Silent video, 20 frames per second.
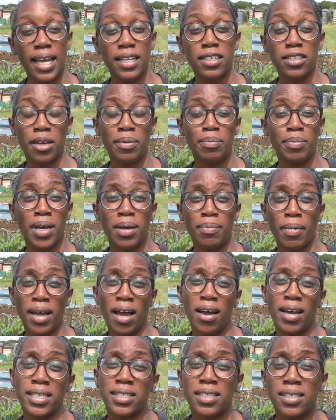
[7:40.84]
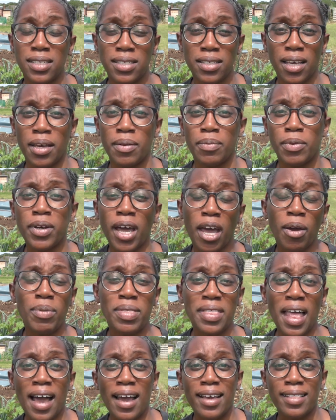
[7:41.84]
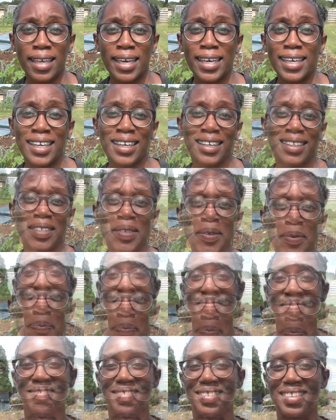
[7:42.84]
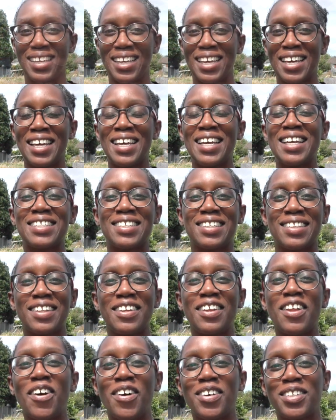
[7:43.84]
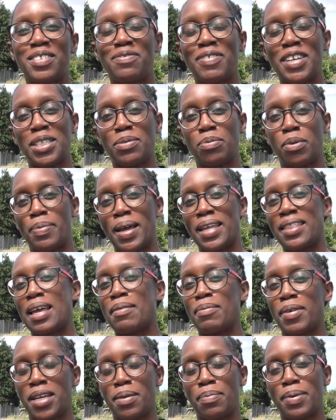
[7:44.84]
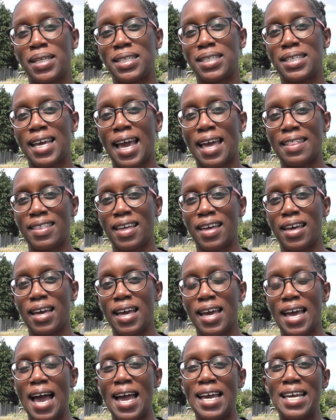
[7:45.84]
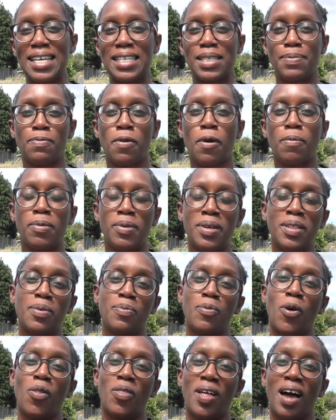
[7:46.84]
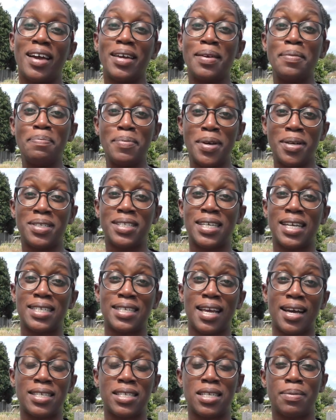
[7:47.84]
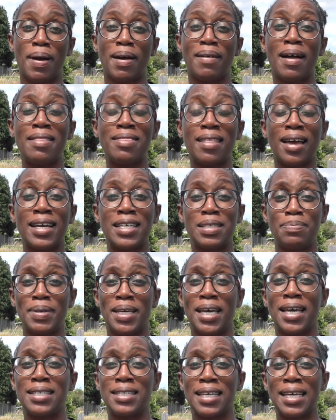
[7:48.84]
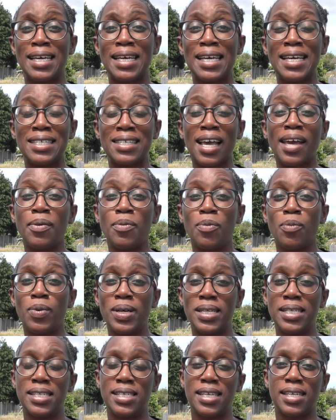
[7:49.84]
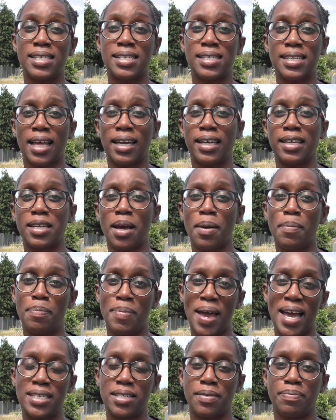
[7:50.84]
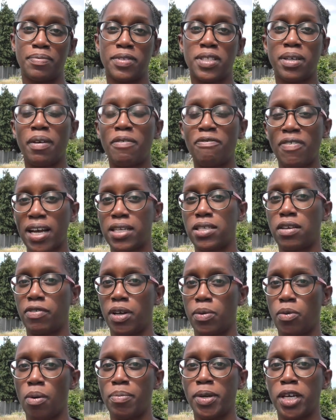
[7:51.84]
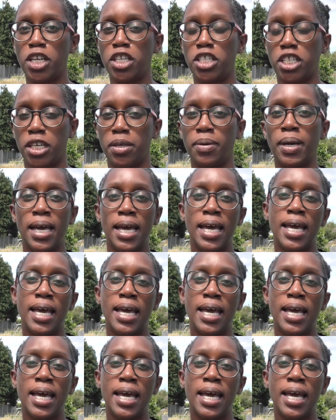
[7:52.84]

don't burn my eyes, so we'll go with that, I think. So the last vegetable bed that I'm going to put together is probably the one that I am most excited about, and that is because it is a winter salad bed. So effectively what I'm going to do